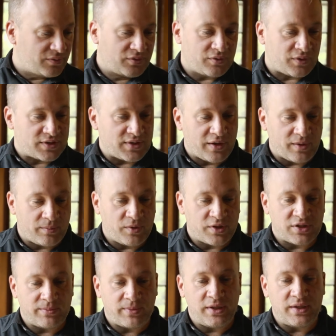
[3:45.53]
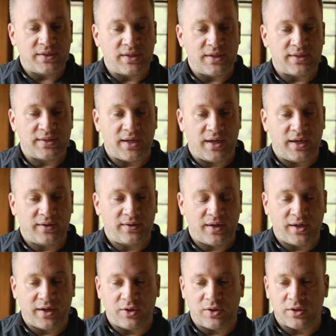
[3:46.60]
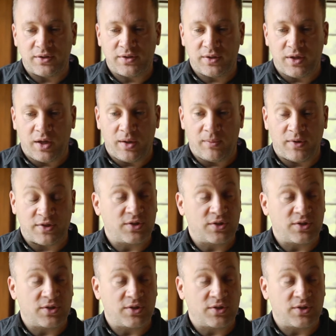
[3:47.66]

towards other possibilities, and then I got um,